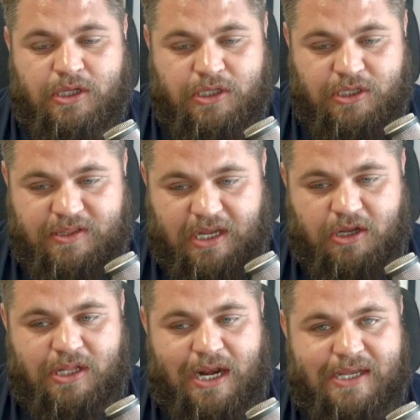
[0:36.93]
You then
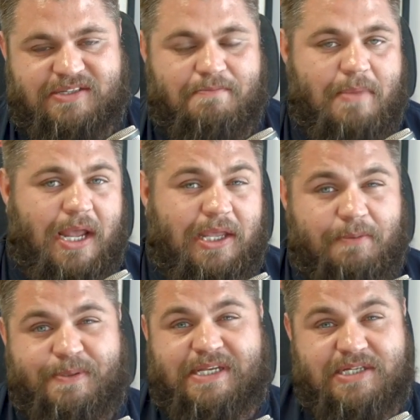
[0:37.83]
got the likes of Mengi,
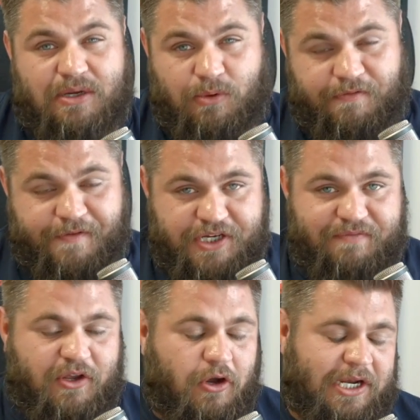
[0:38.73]
potentially Will Fish if
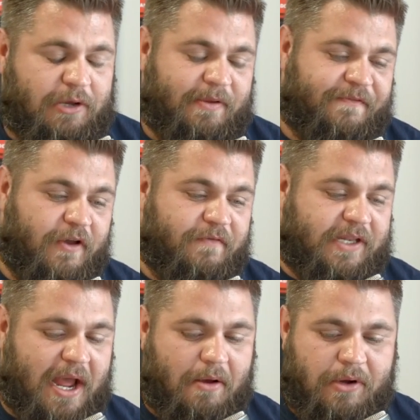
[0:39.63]
you go a little bit further
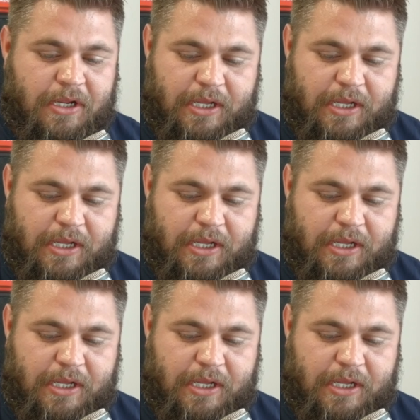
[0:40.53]
down.